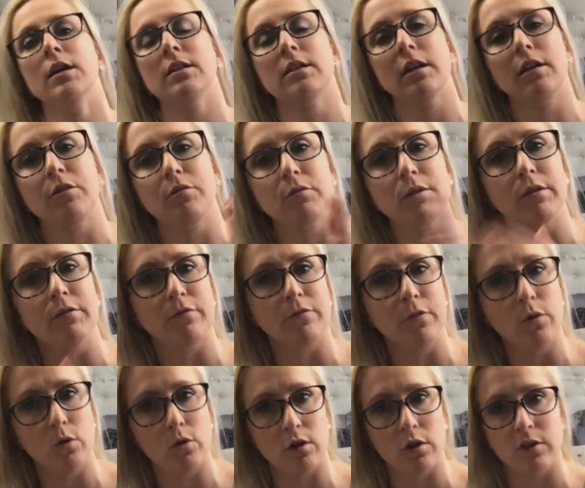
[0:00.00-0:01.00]
Day three and
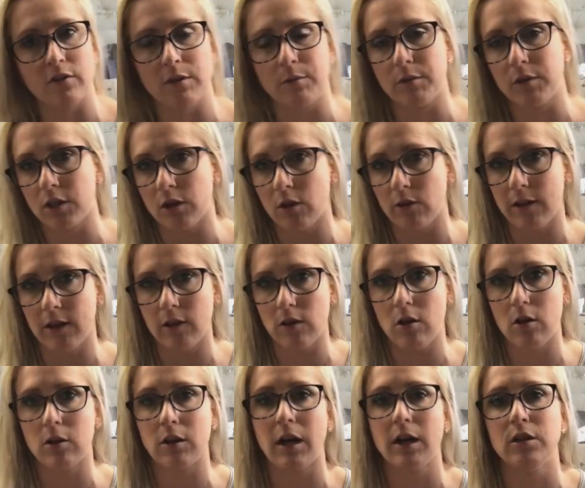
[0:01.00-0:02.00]
four, if I'm going to go that
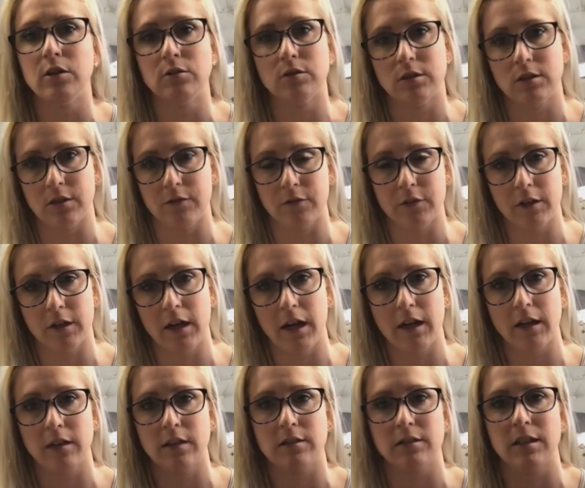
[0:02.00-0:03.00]
long, I use a different
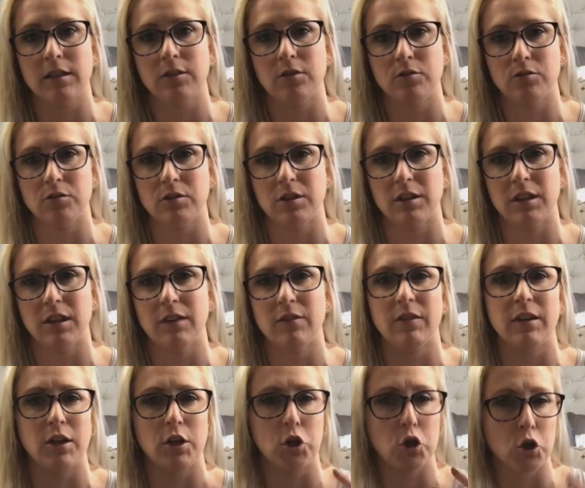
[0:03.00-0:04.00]
kind because I usually have
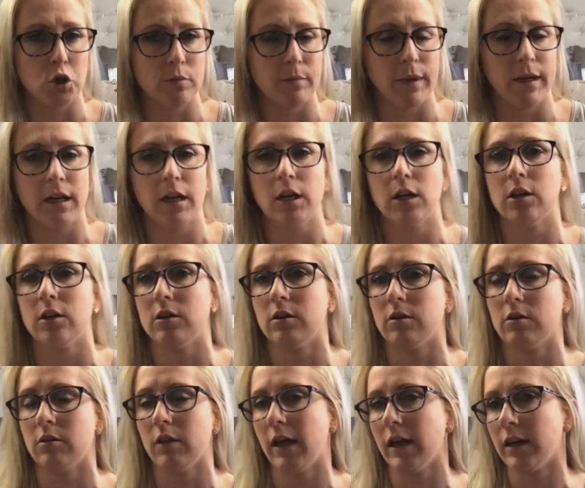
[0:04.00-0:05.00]
like curled my hair
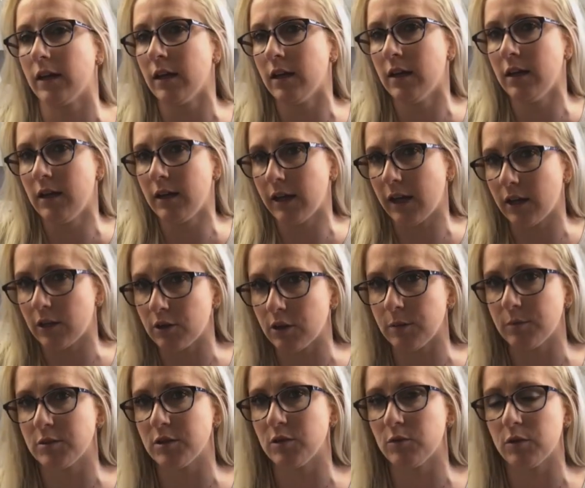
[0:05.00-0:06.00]
or like kind of
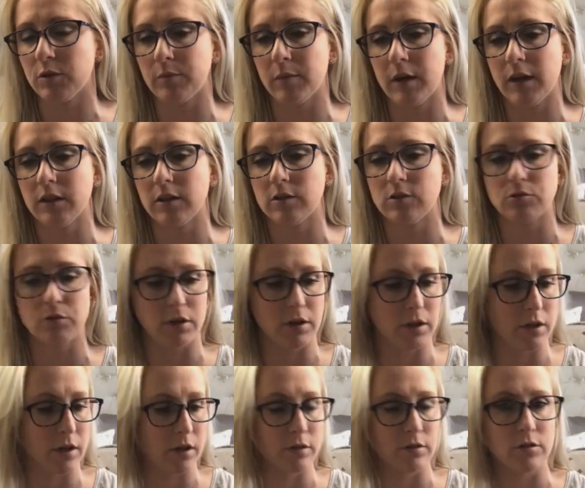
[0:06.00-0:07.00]
crimped it with my
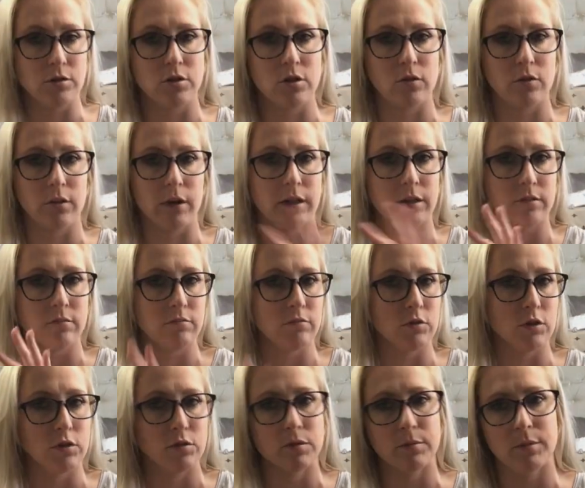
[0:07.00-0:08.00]
straightening iron. So I
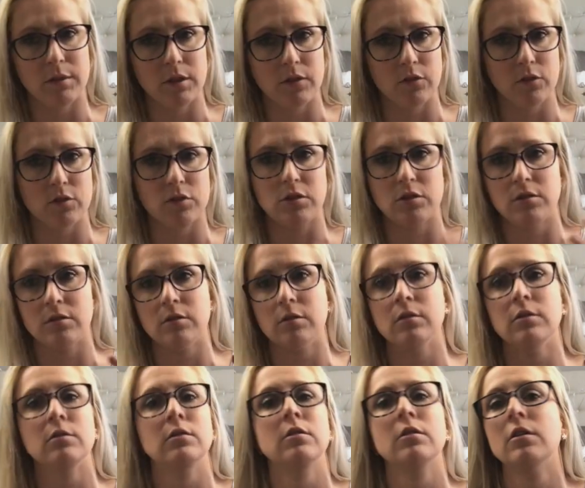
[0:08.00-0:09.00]
use them in different, just
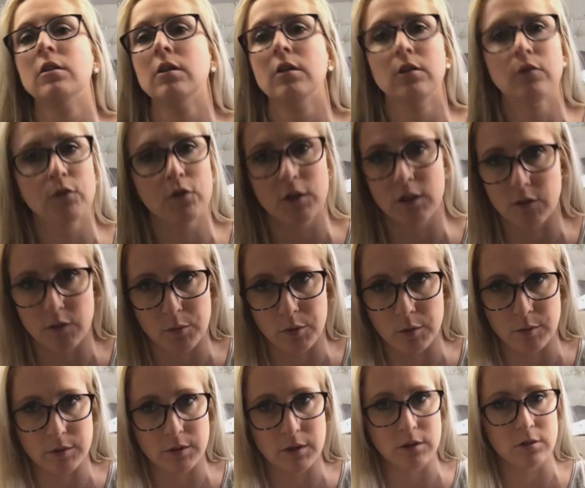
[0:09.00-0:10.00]
for different
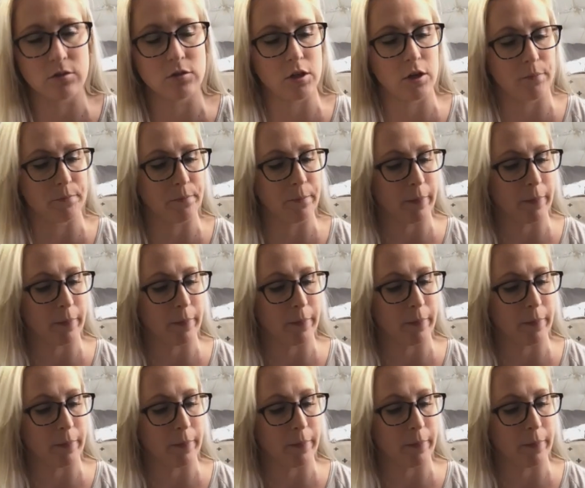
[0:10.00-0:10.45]
purposes. So